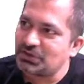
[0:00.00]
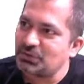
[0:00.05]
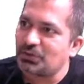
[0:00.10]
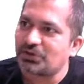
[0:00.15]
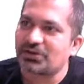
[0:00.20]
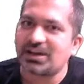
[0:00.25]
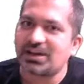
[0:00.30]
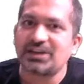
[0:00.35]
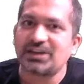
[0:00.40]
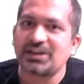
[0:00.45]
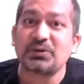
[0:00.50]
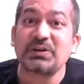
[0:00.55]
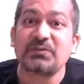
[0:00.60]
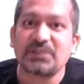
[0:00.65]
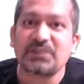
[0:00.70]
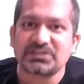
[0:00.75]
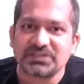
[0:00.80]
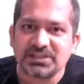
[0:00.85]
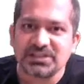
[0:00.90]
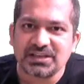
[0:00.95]
You are trying to
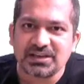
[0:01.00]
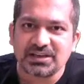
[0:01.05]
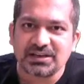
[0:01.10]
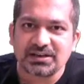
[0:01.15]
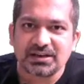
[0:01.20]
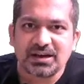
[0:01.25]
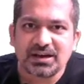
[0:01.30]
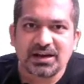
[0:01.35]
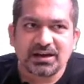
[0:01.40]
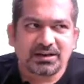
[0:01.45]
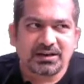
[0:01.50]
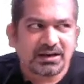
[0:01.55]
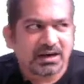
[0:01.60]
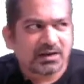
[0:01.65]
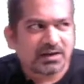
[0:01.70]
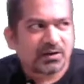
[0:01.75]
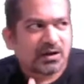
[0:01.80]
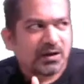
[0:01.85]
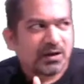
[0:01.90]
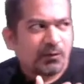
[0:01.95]
investigate
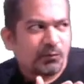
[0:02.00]
that